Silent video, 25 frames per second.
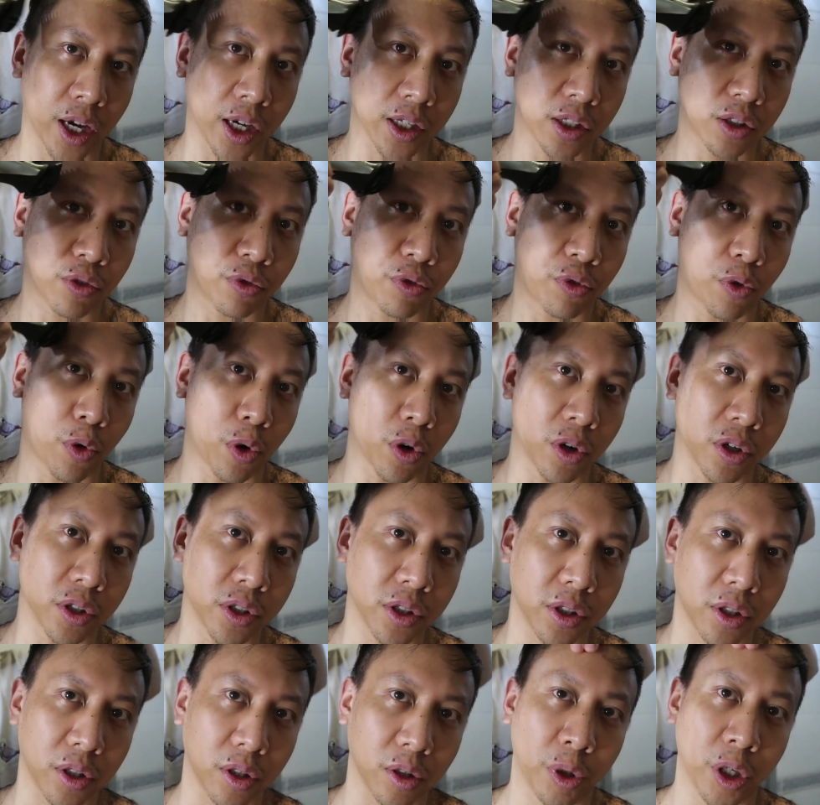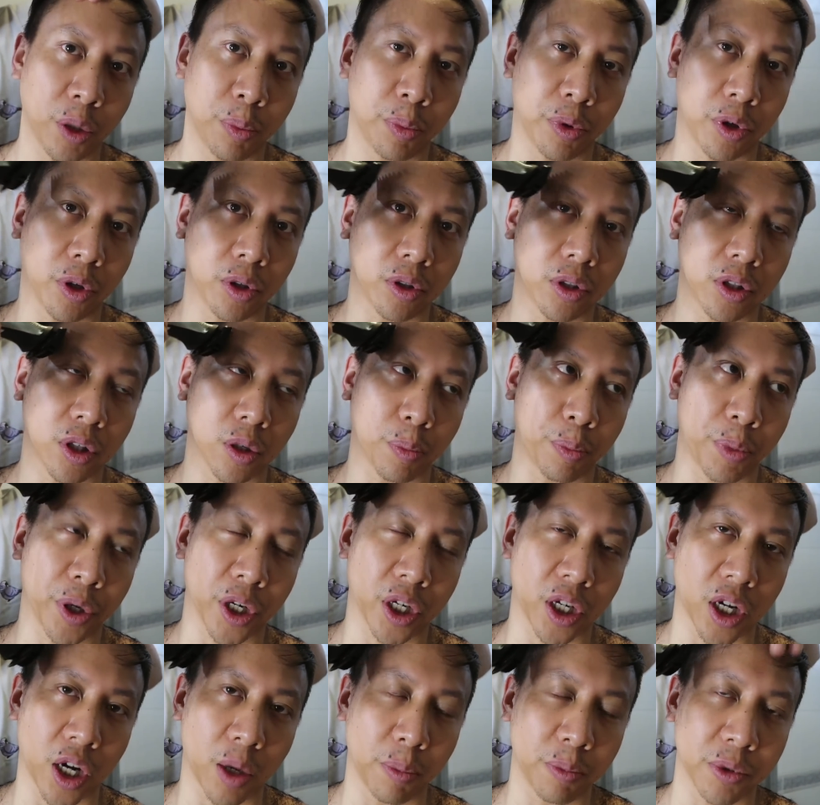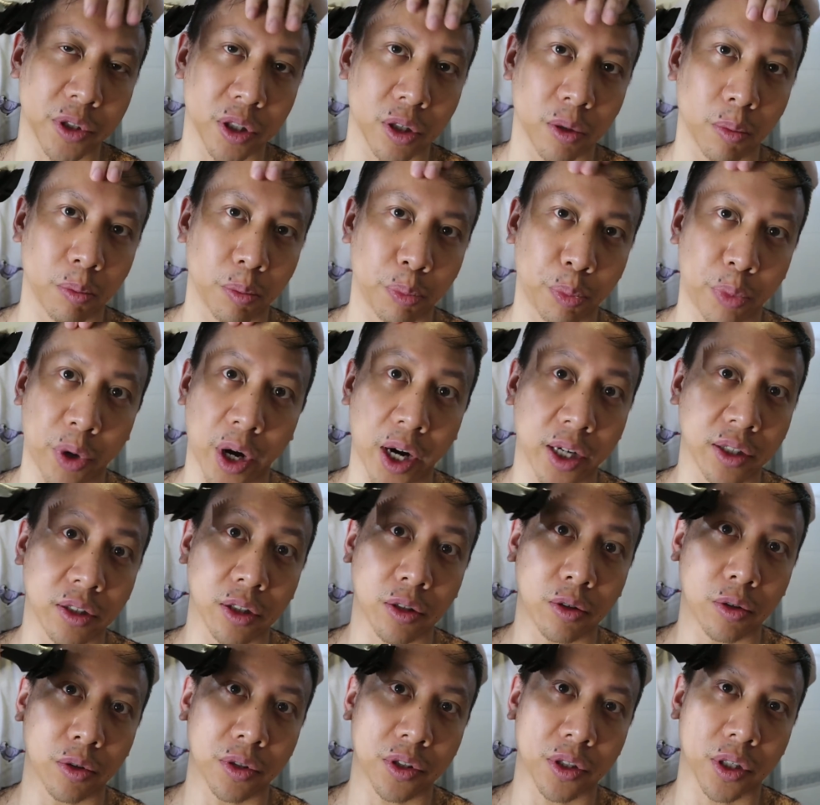has forced people to pick up some practical